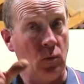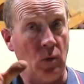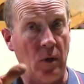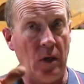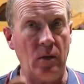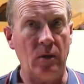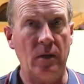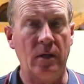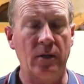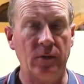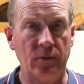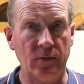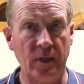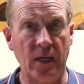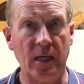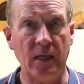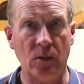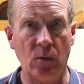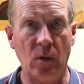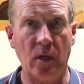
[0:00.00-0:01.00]
Well,
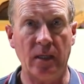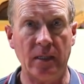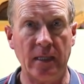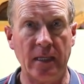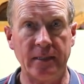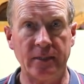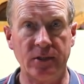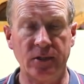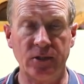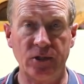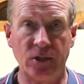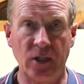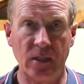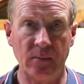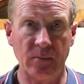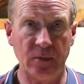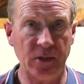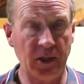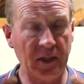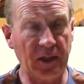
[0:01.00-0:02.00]
there you are, ladies and
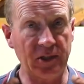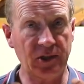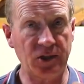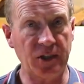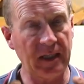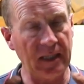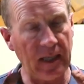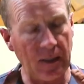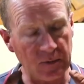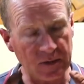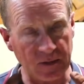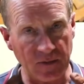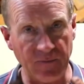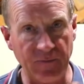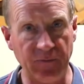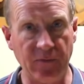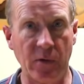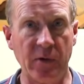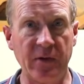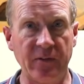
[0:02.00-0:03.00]
gentlemen. You could see that was a
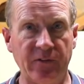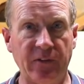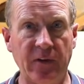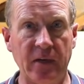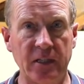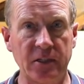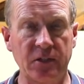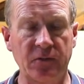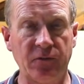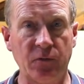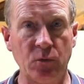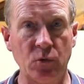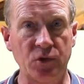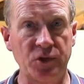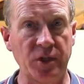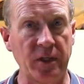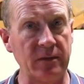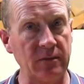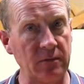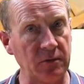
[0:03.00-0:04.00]
very fast
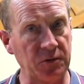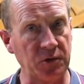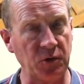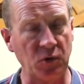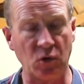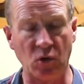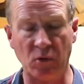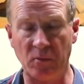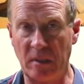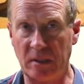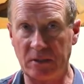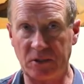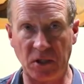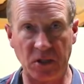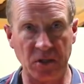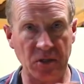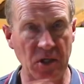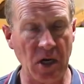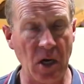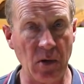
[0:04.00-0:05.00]
forging that took
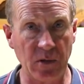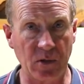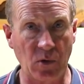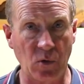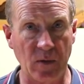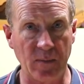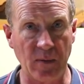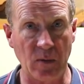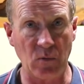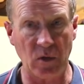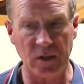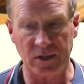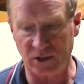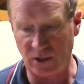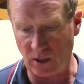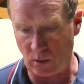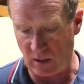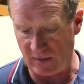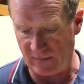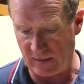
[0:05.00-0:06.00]
almost no equipment
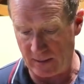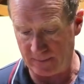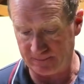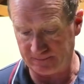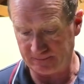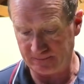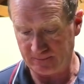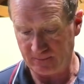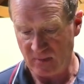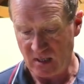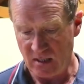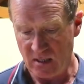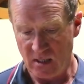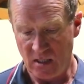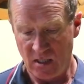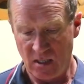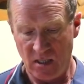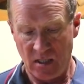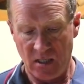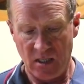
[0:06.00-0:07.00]
whatsoever.
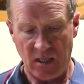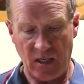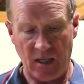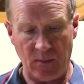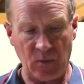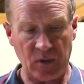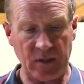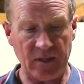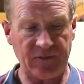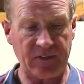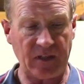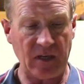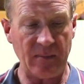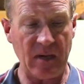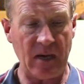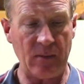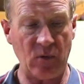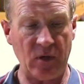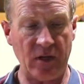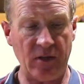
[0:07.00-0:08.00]
And what I've come
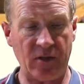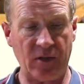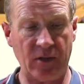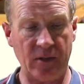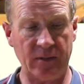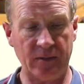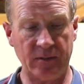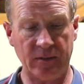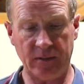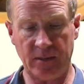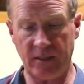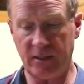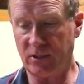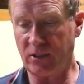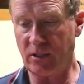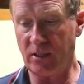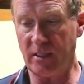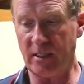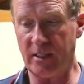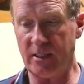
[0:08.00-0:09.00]
up with
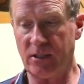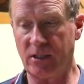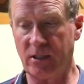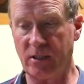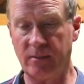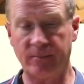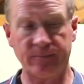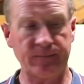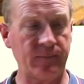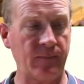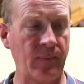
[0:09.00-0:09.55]
is these,